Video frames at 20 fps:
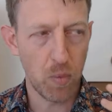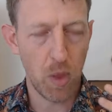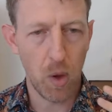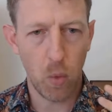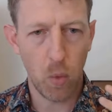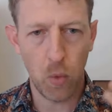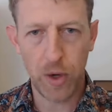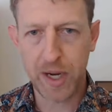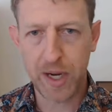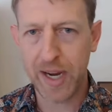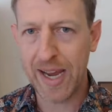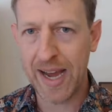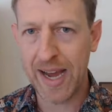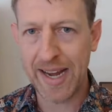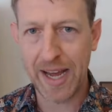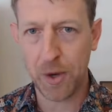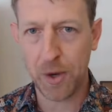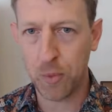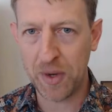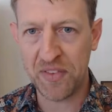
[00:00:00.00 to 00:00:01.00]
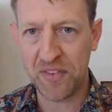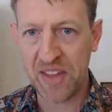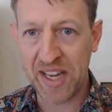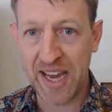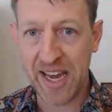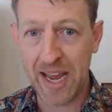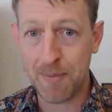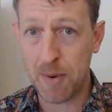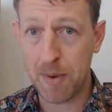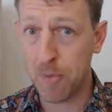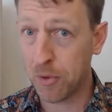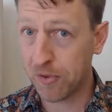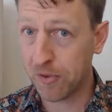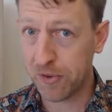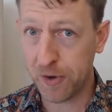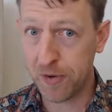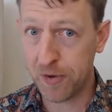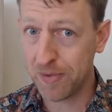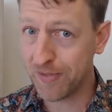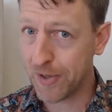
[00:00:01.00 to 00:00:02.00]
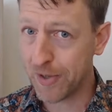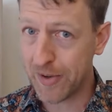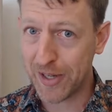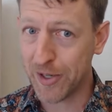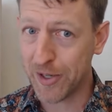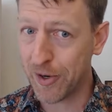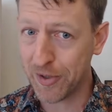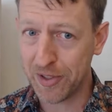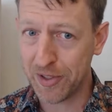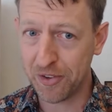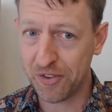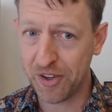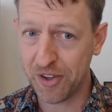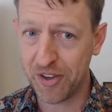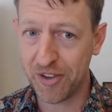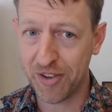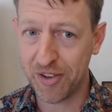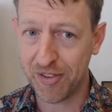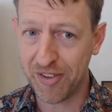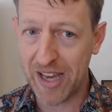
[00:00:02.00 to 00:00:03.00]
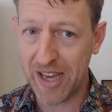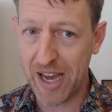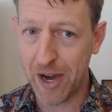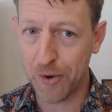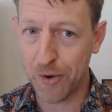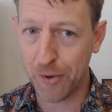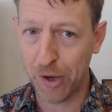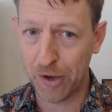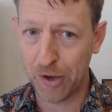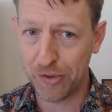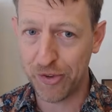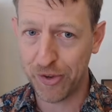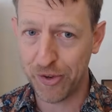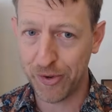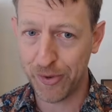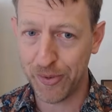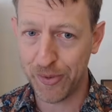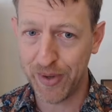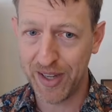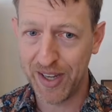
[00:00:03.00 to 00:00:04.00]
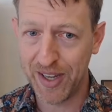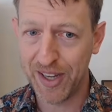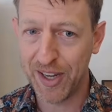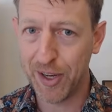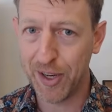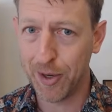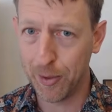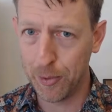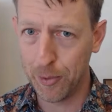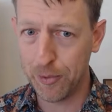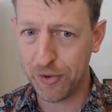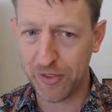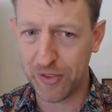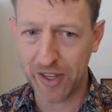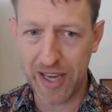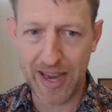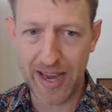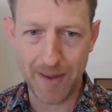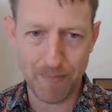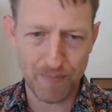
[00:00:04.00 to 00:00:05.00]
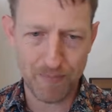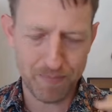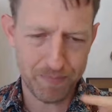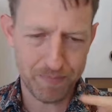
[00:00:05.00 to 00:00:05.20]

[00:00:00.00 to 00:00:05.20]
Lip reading: working out how to win the game, I'm also very cognizant of how not to lose the game.